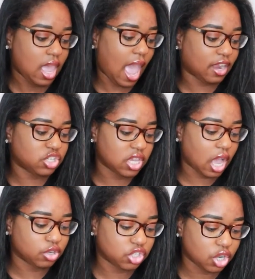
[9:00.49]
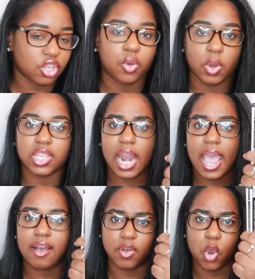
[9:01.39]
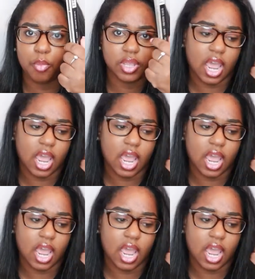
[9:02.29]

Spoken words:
actually I'll show you the one that I have open.